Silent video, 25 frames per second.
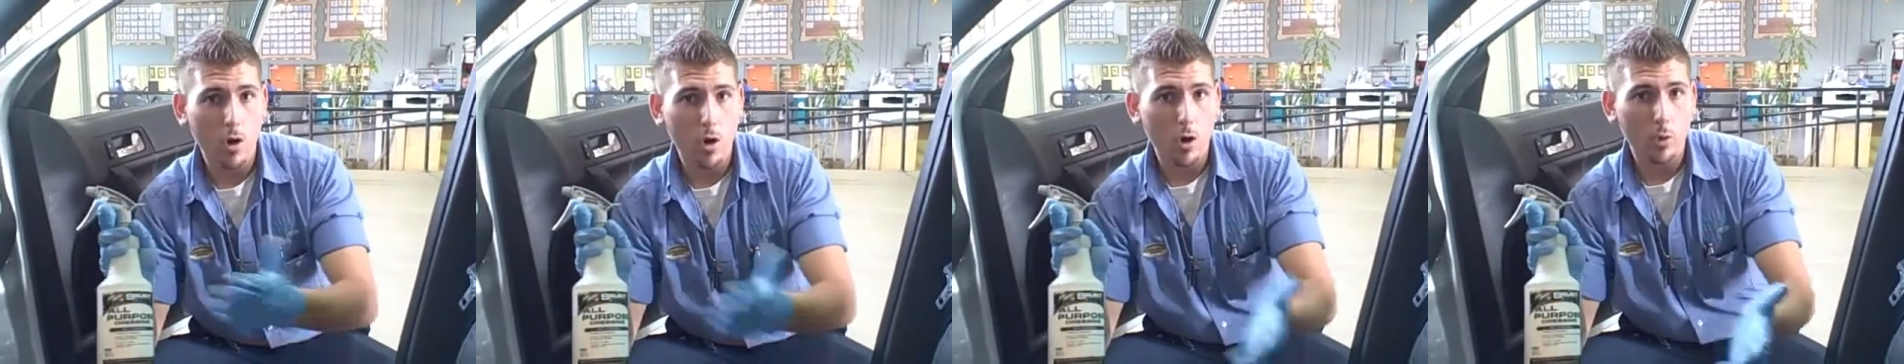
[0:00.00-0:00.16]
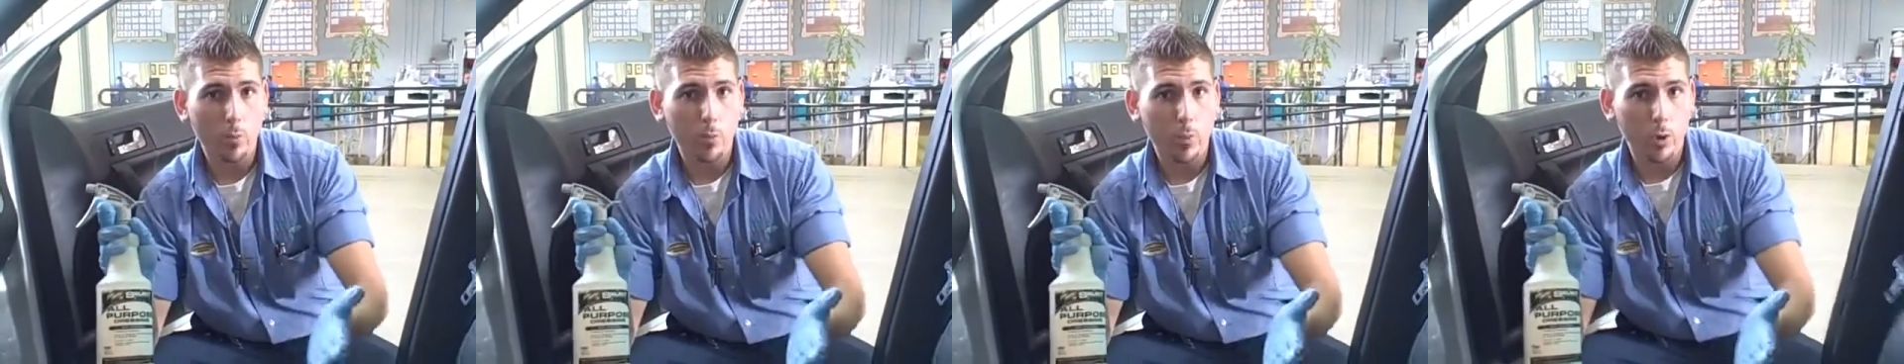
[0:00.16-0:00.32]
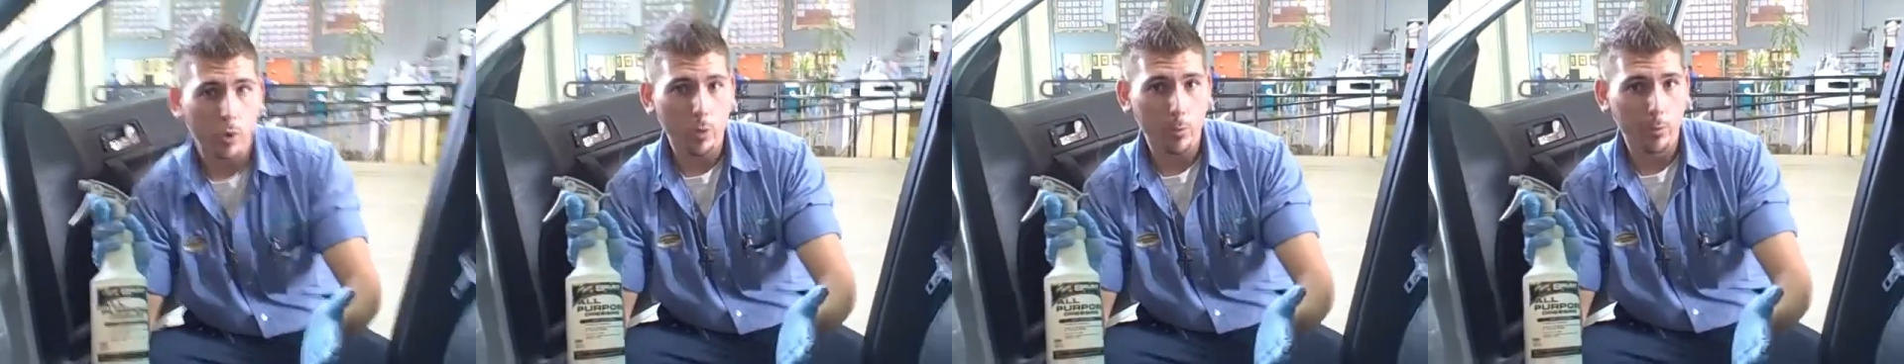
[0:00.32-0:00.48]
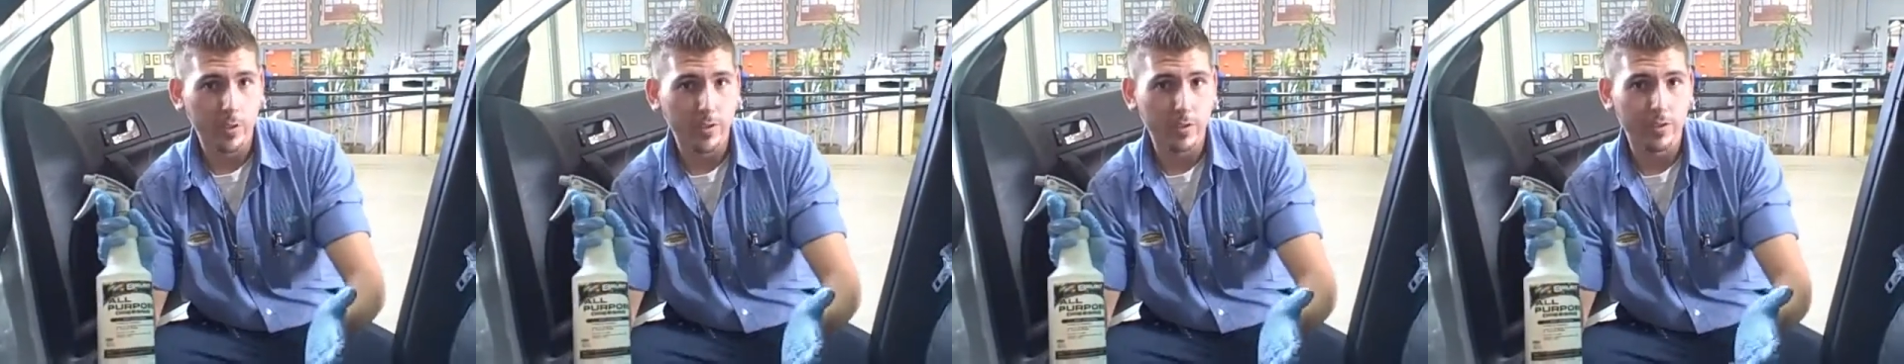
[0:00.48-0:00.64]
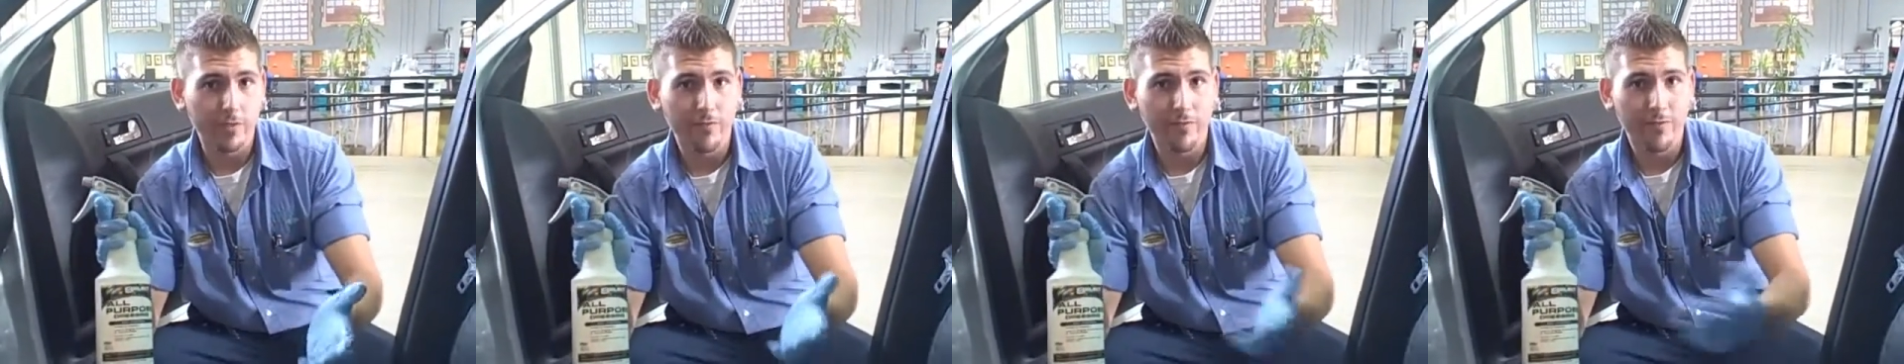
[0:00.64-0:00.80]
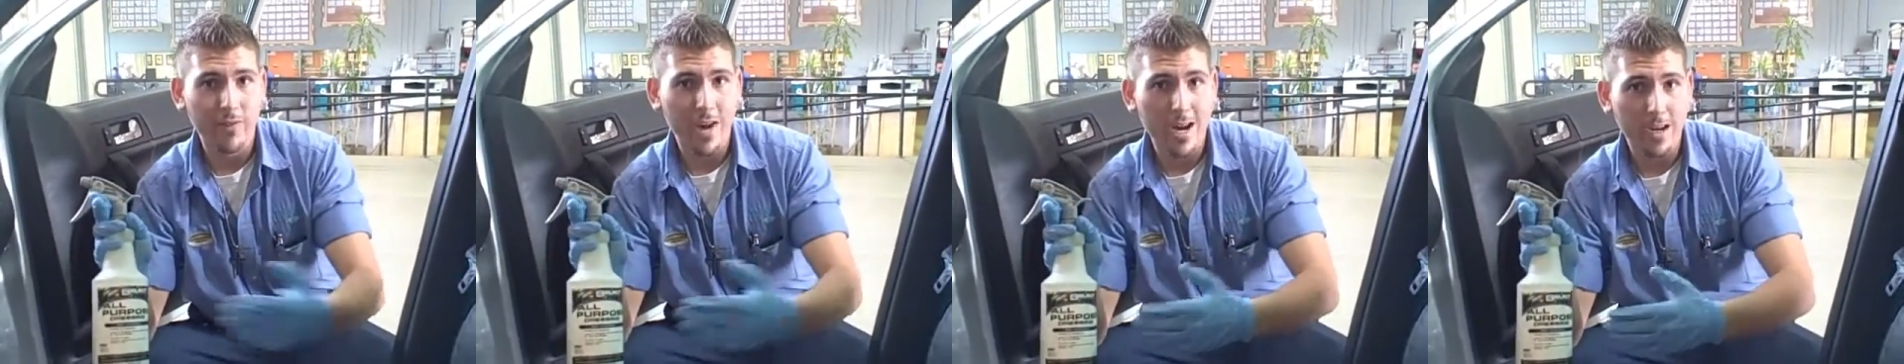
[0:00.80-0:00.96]

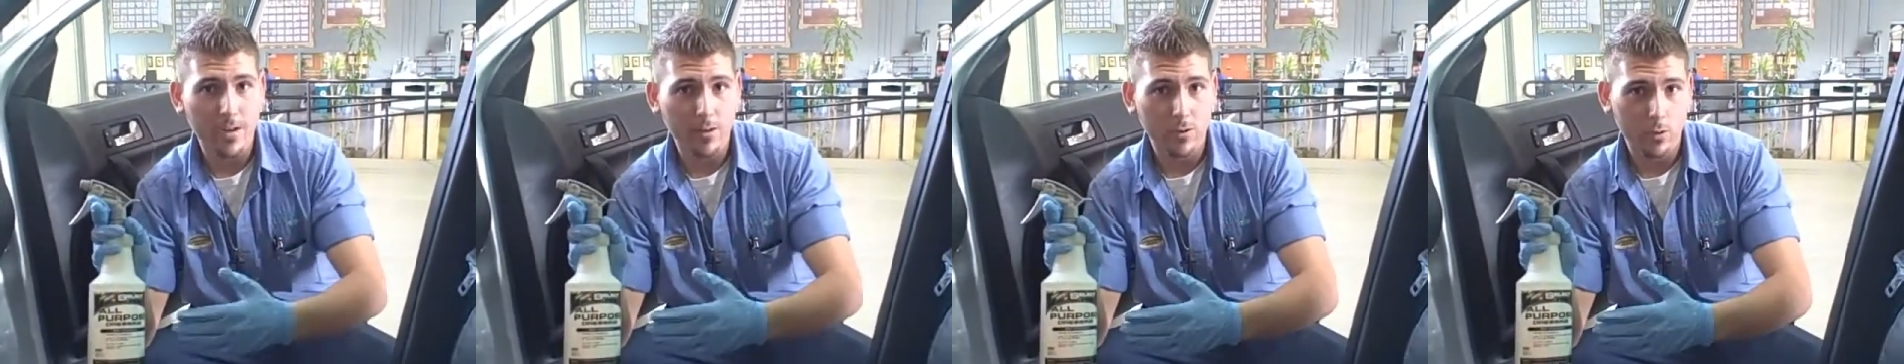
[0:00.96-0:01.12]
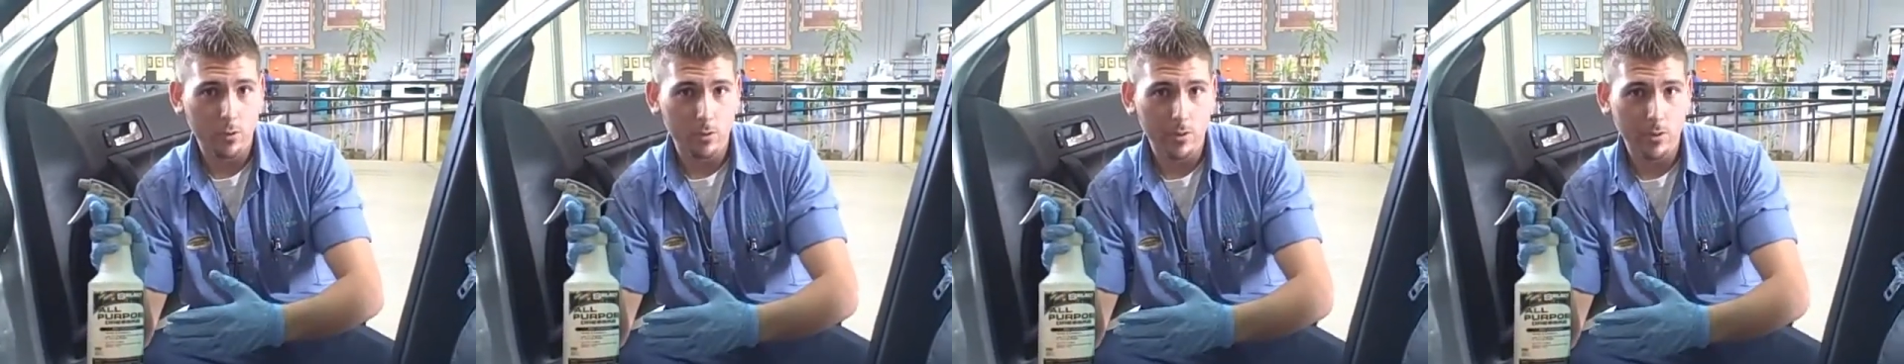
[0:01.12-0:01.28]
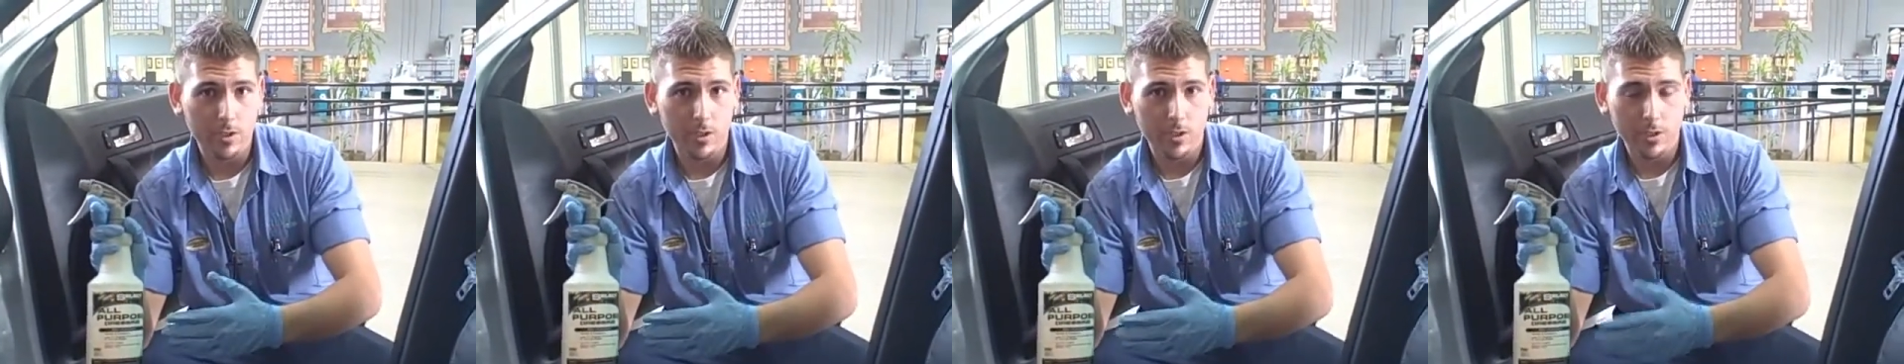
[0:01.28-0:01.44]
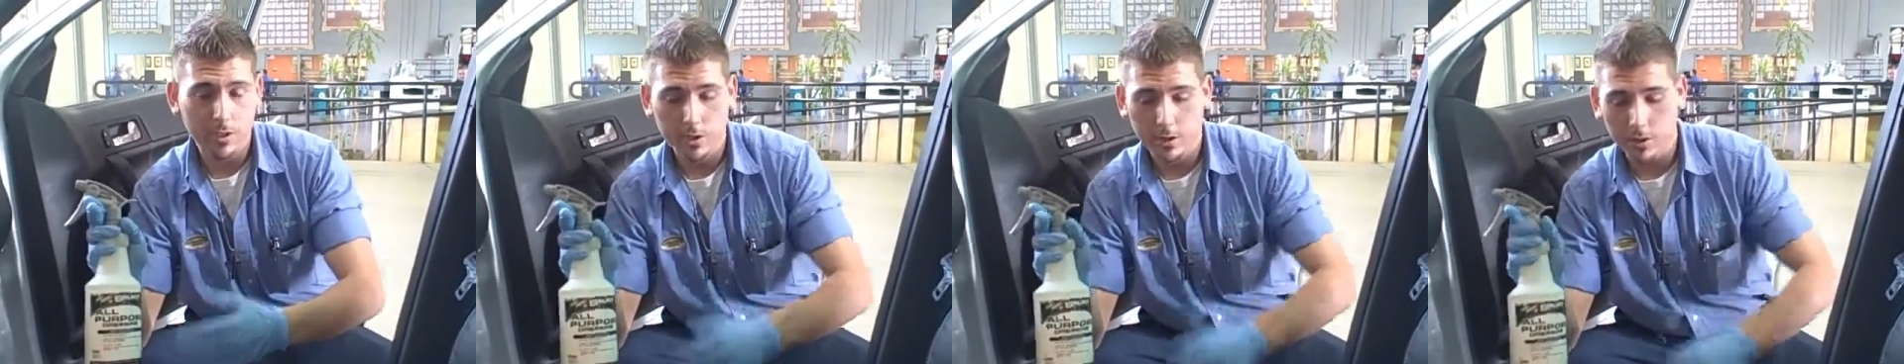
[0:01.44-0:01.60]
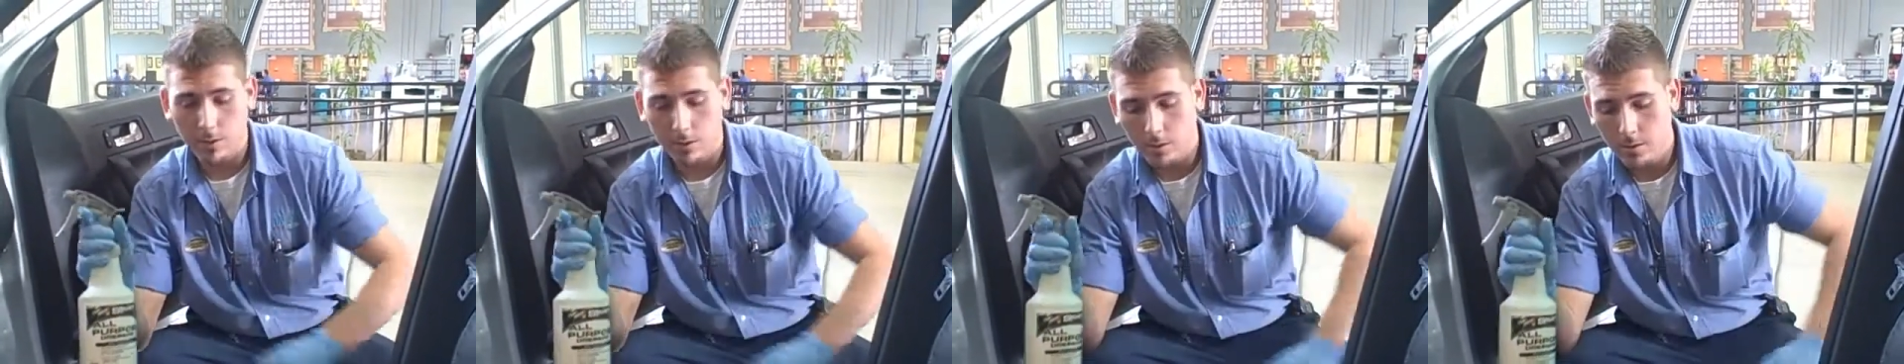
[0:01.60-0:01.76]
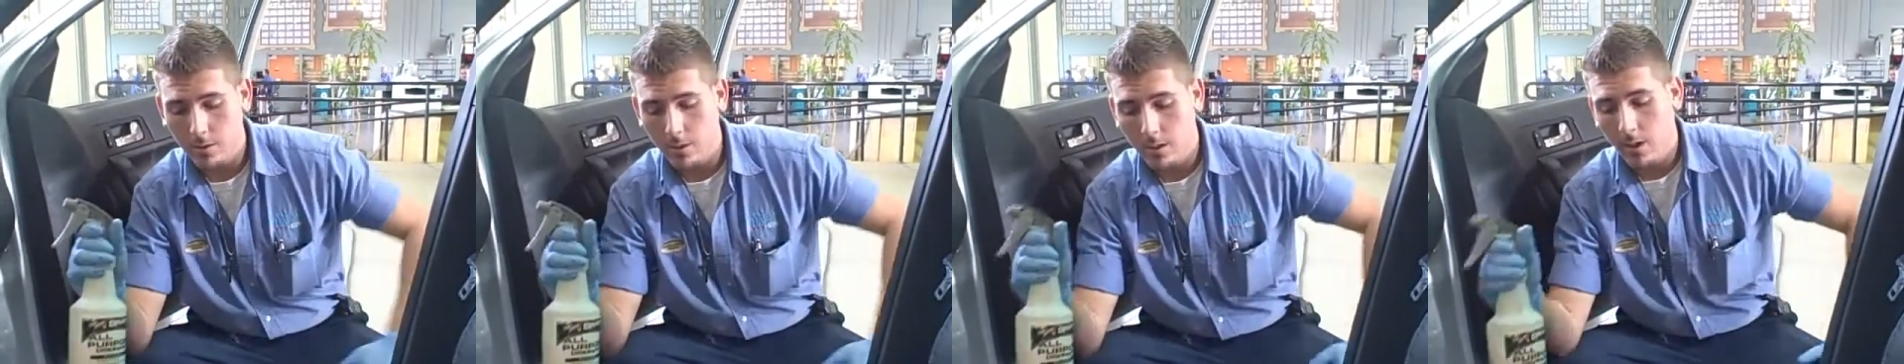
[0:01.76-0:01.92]
all-purpose vinyl
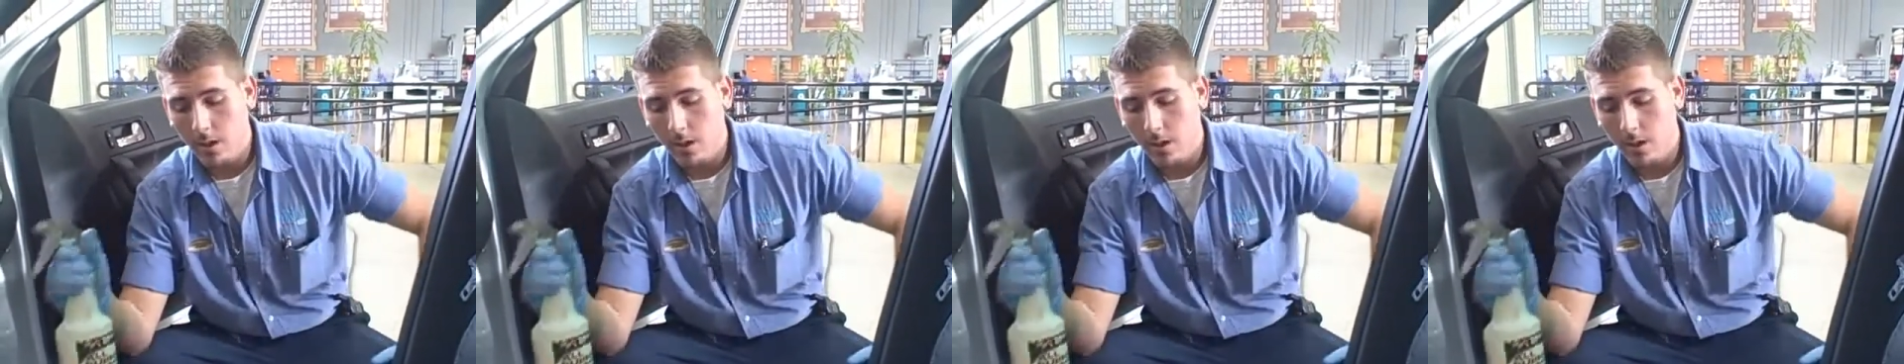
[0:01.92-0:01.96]
conditioner.